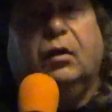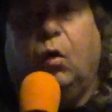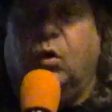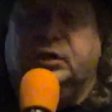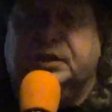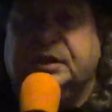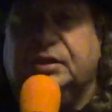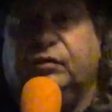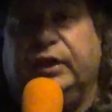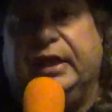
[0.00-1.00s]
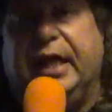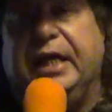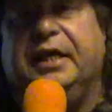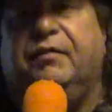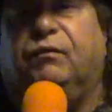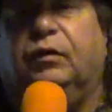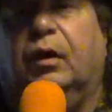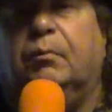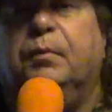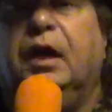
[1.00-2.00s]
All this is created from